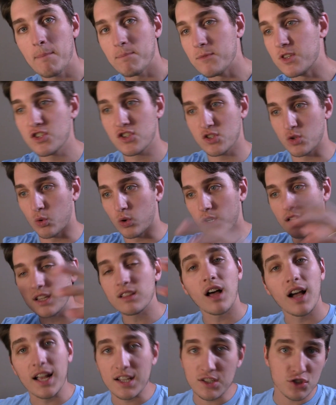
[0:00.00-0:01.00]
The
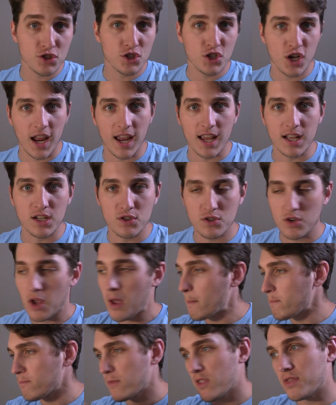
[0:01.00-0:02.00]
storylines change,
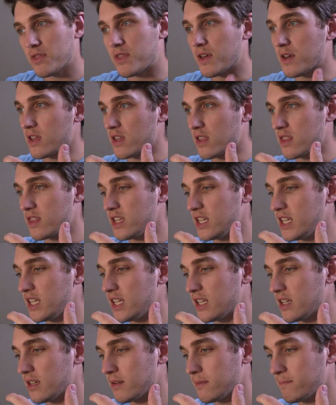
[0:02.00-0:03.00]

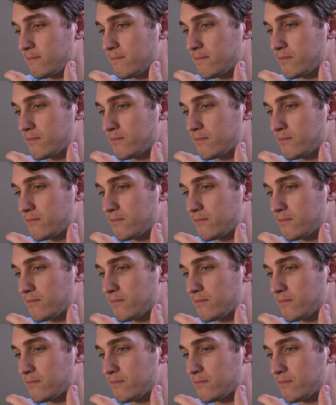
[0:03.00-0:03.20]
the